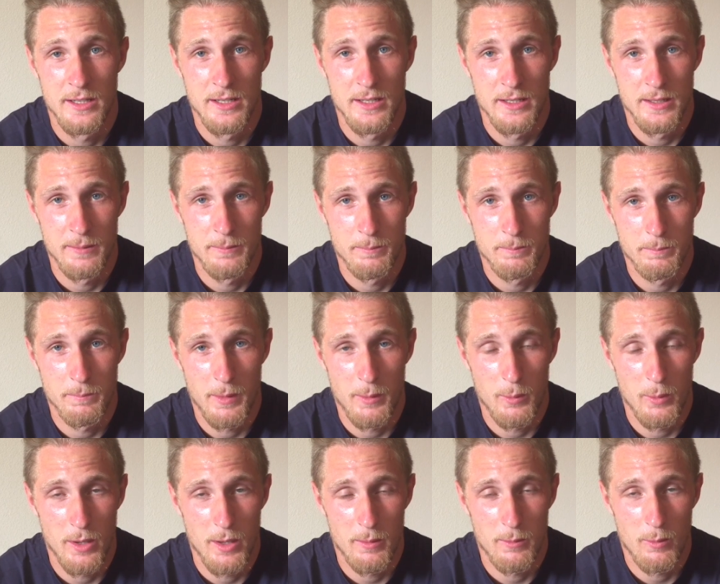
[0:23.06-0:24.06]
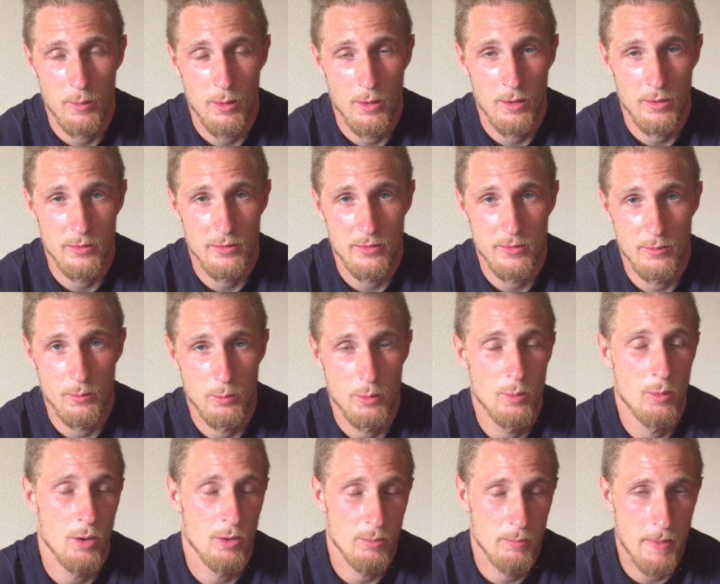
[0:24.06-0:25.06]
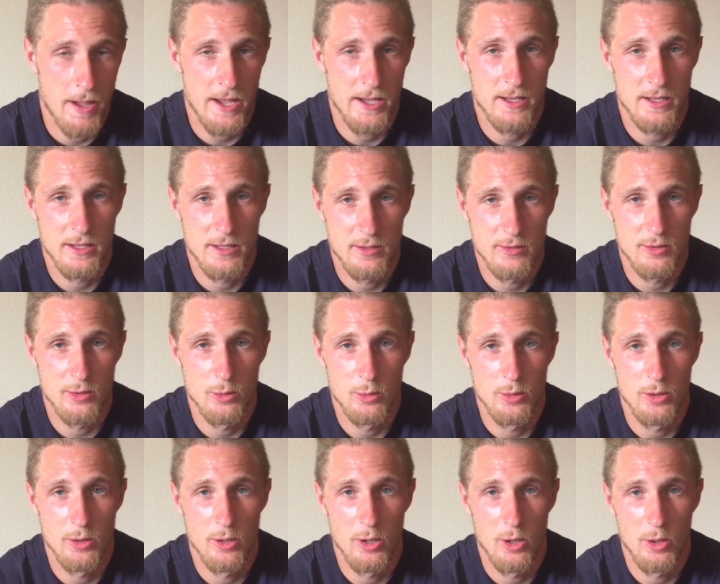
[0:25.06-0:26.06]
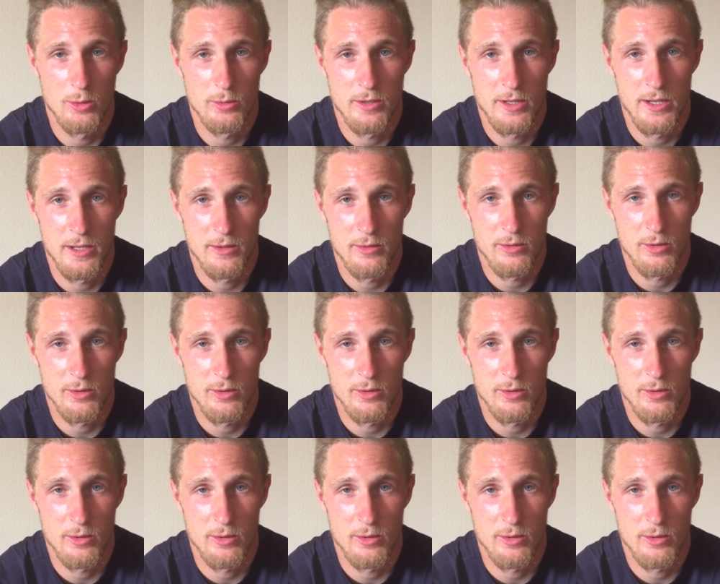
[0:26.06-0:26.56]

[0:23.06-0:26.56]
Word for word: Um, but we are was we was back soon in the hotel,